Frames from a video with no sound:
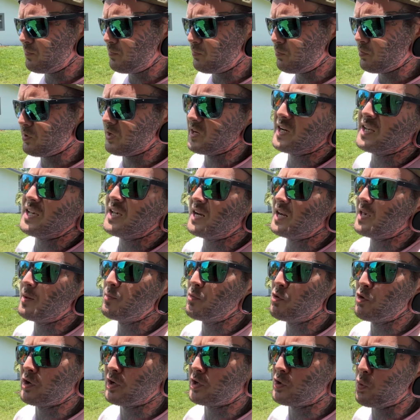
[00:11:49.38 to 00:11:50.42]
We're gonna get him
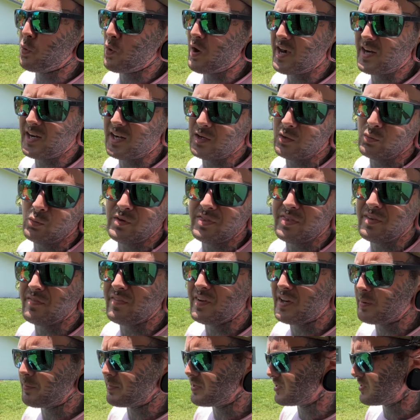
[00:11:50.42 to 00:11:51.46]
more acquainted with the
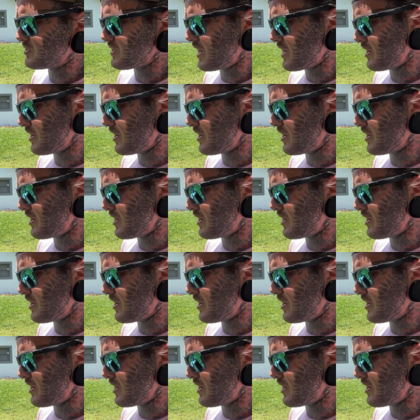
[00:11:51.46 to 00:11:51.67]
venomous side